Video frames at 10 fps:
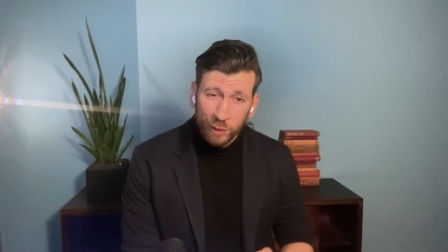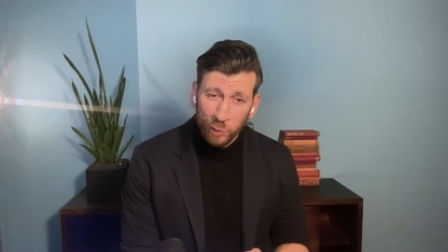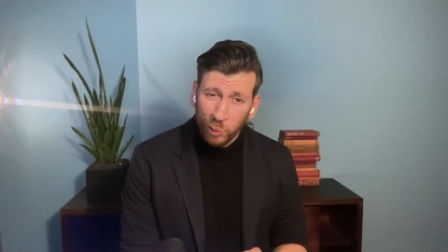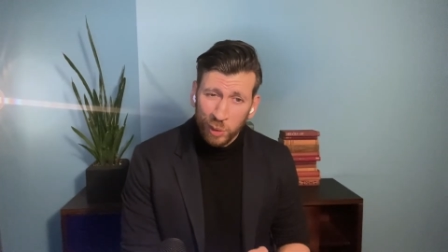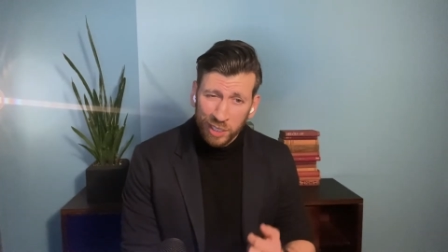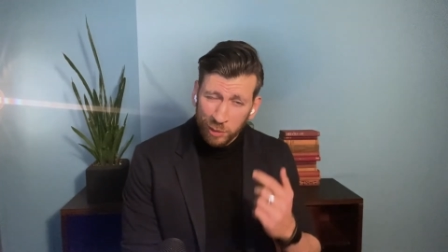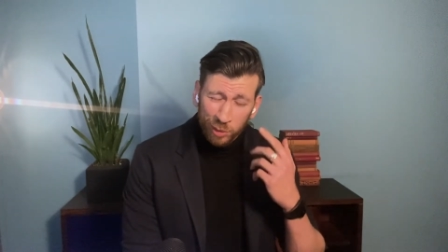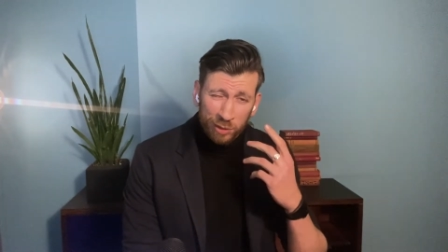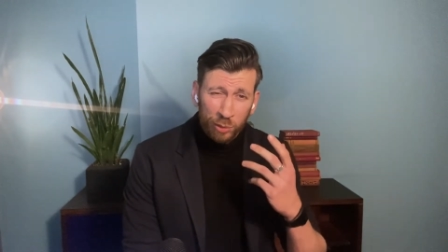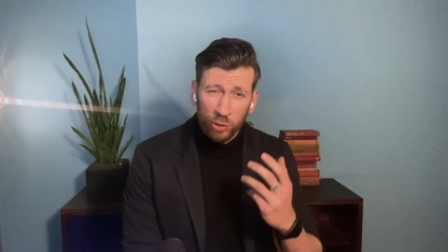in war, and it
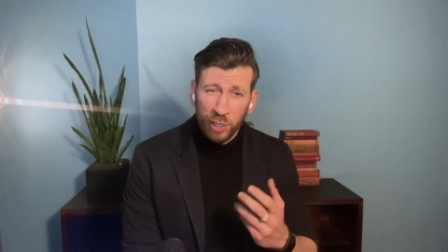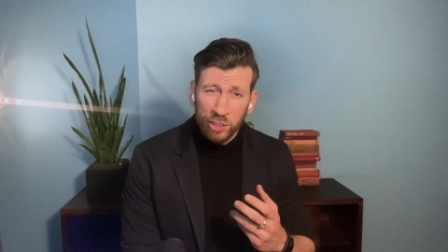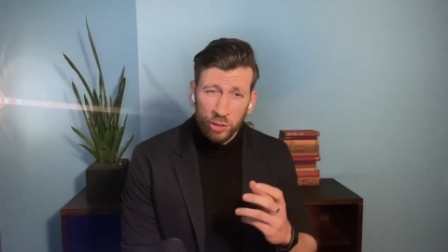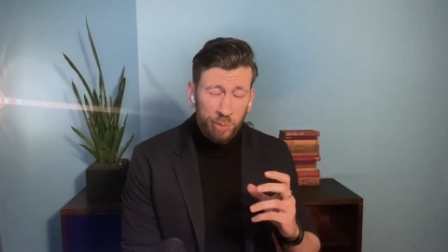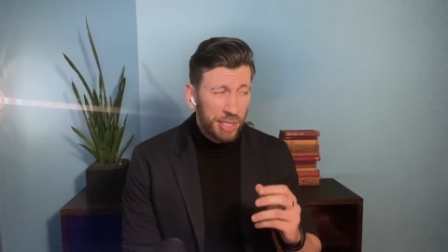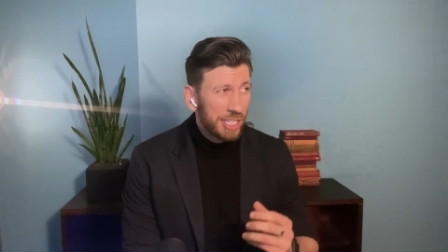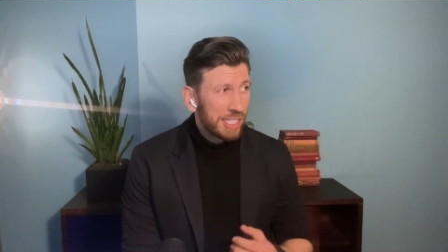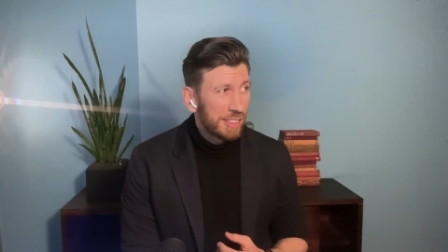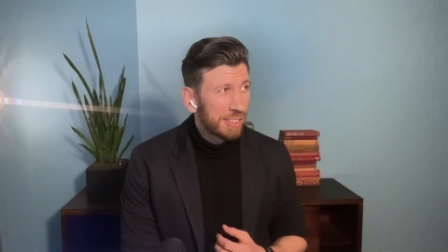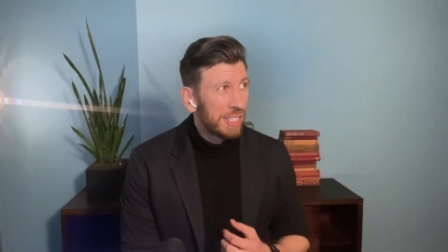was so strange to me that
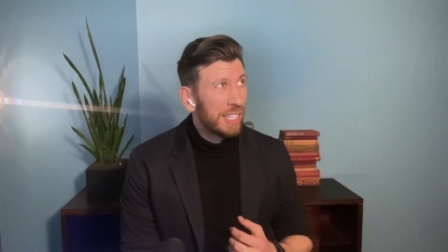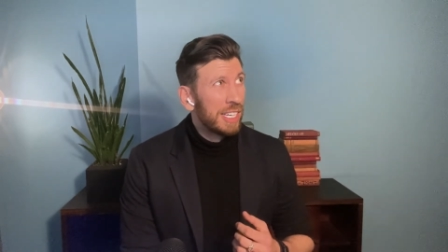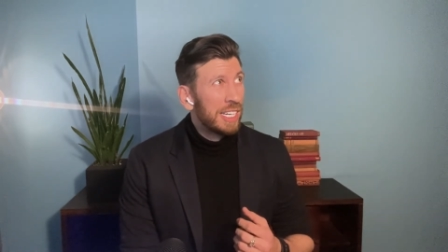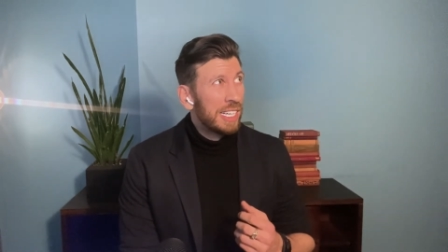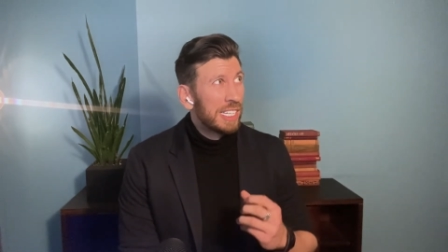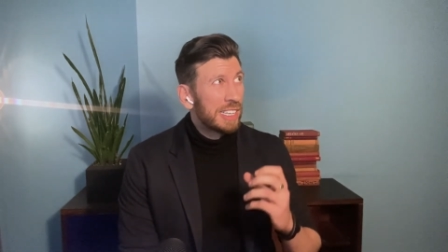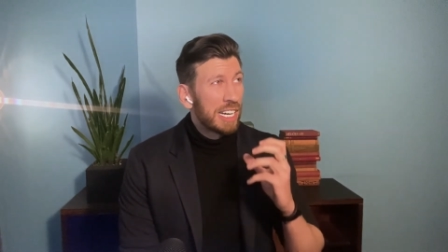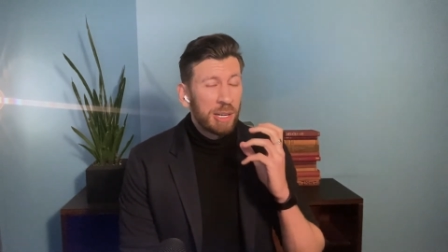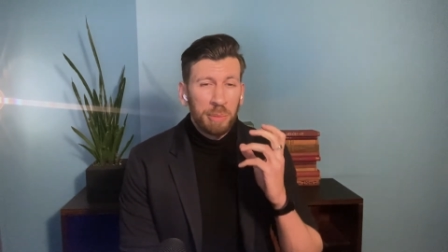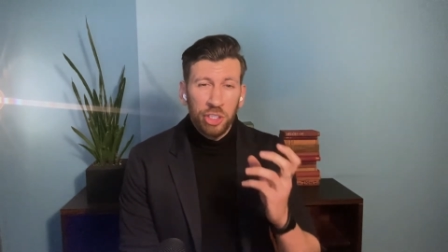there
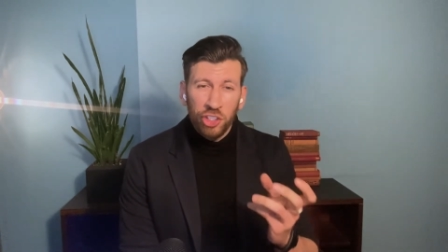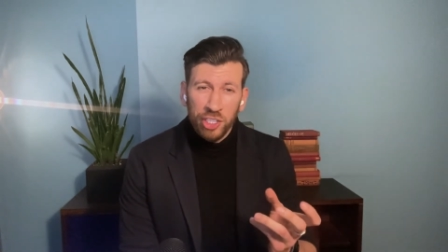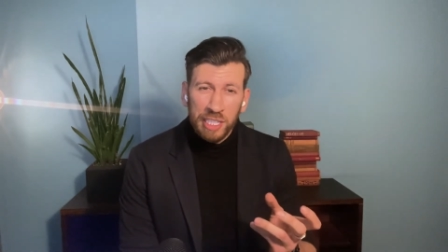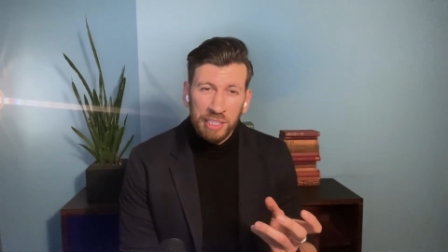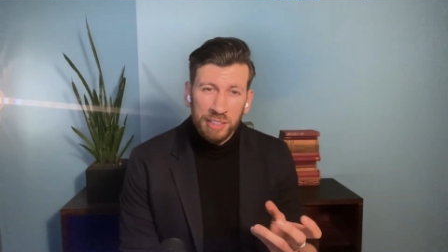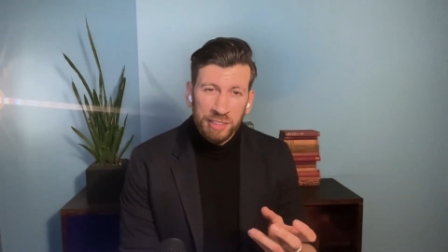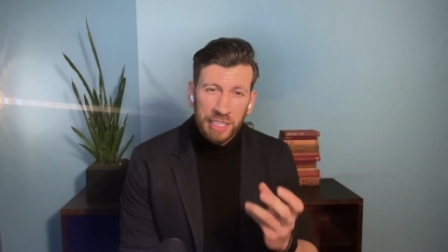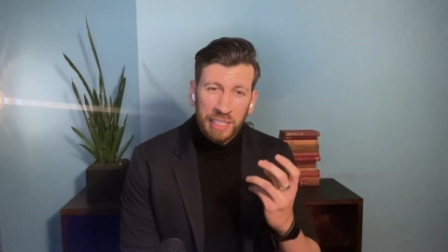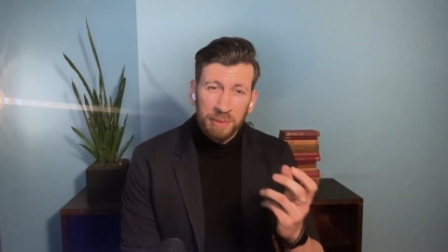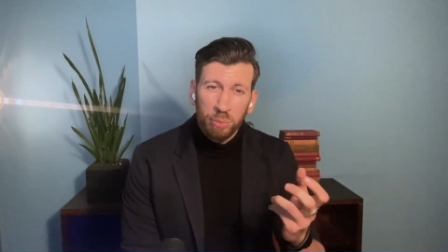are machines that
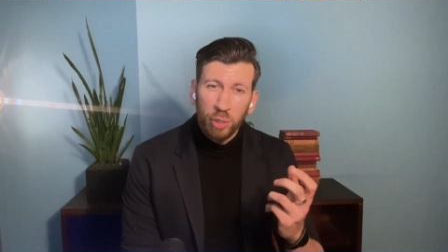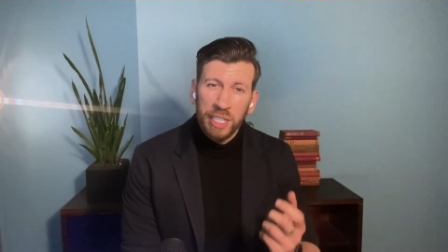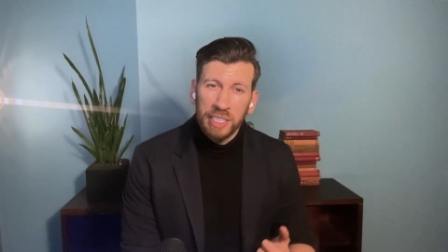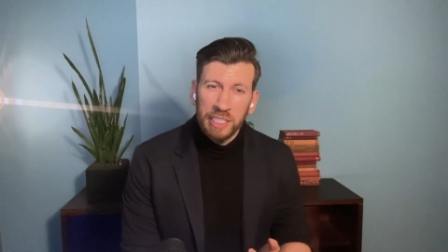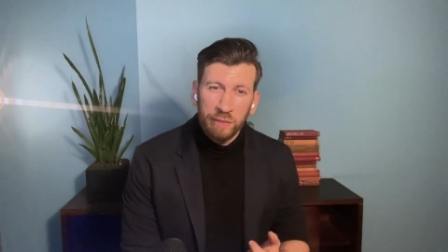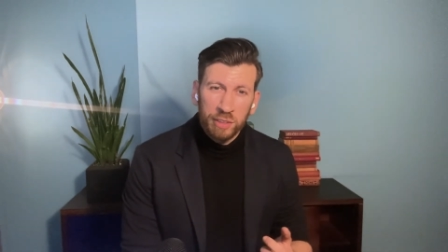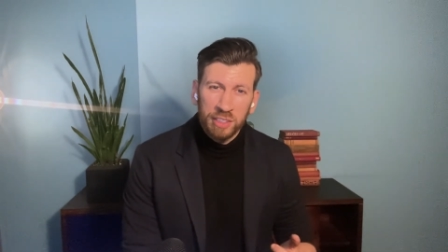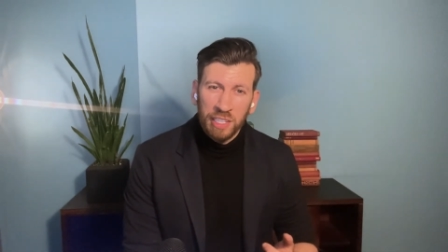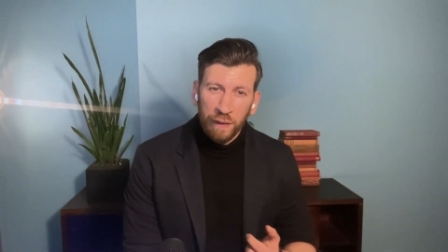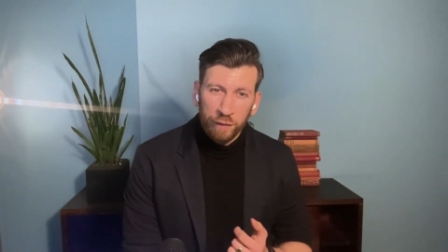can break even the
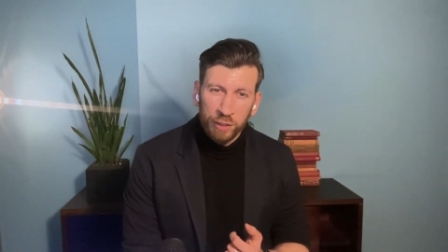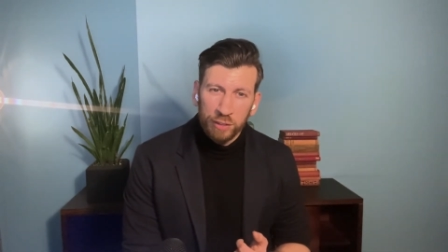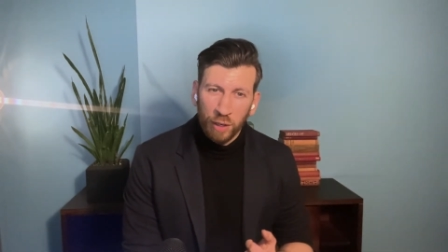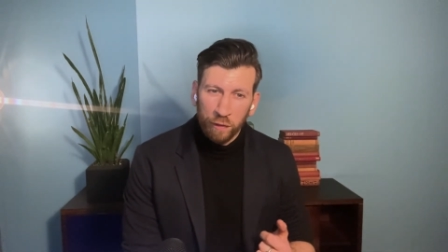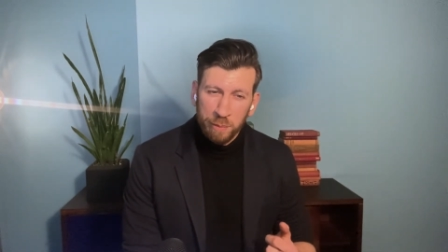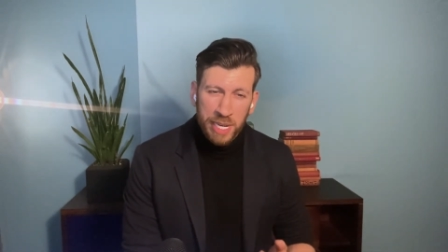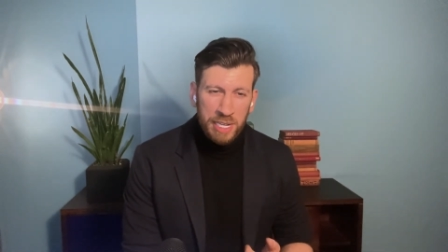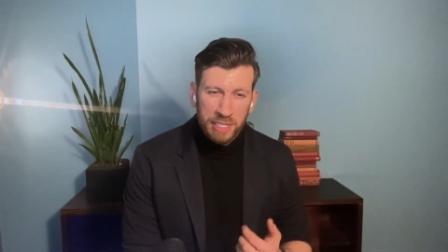toughest of men.